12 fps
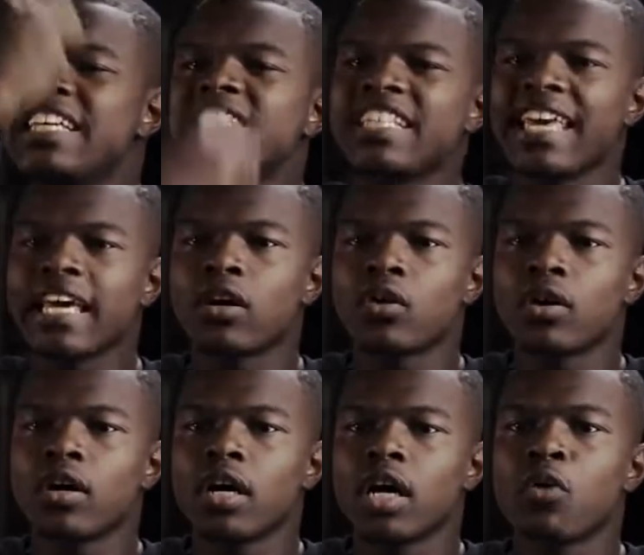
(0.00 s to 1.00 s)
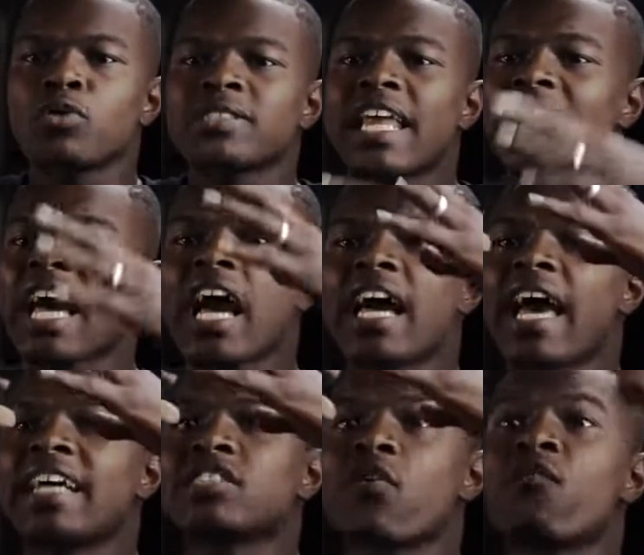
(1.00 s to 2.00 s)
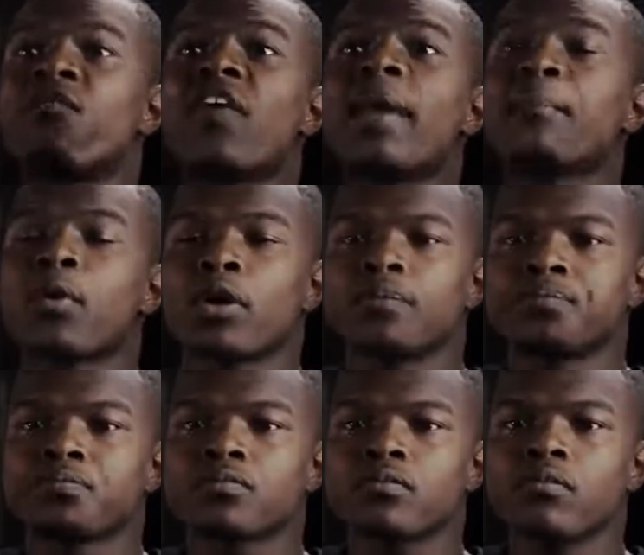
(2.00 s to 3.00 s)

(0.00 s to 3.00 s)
detail. It was like a, as a vapor,